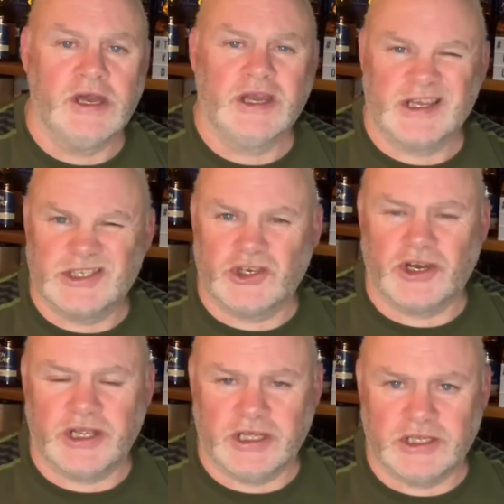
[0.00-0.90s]
consider
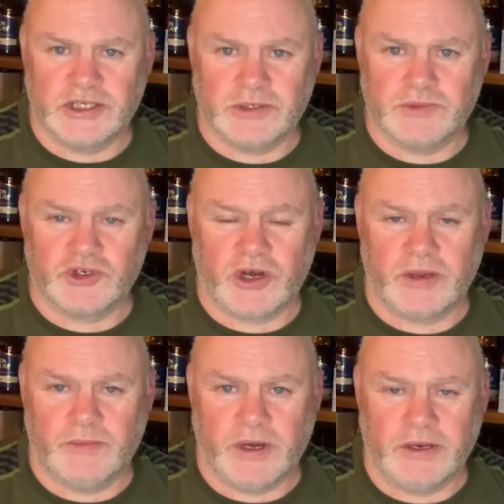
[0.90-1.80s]
hitting the subscribe
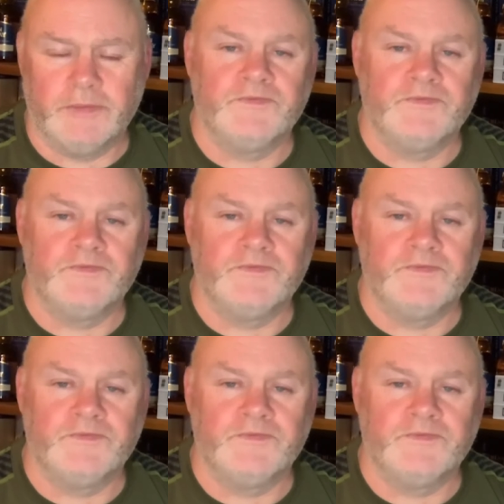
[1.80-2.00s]
button.